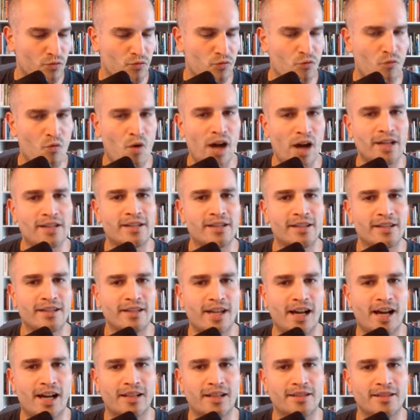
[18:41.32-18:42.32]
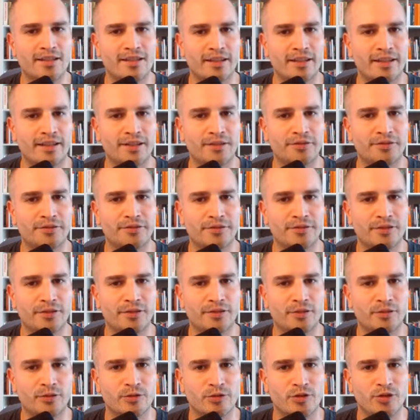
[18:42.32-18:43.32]
why is it not safe
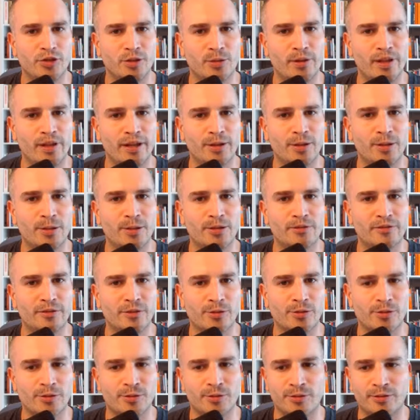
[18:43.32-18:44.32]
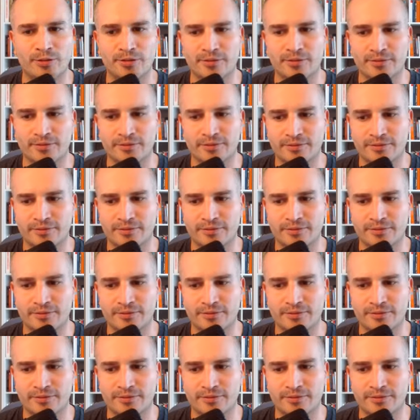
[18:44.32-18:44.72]
to let go of control?